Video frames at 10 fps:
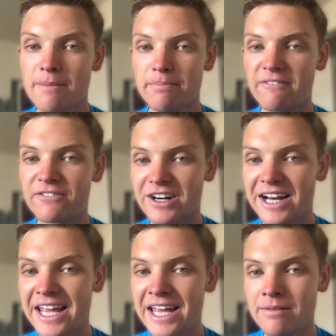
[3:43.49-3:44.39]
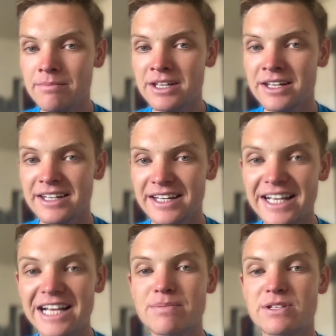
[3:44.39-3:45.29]
But for him, he
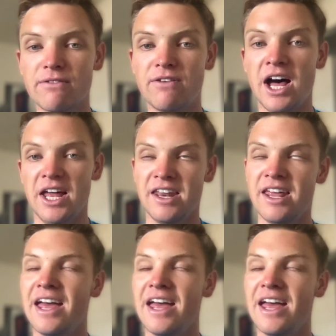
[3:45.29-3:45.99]
keeps it fun.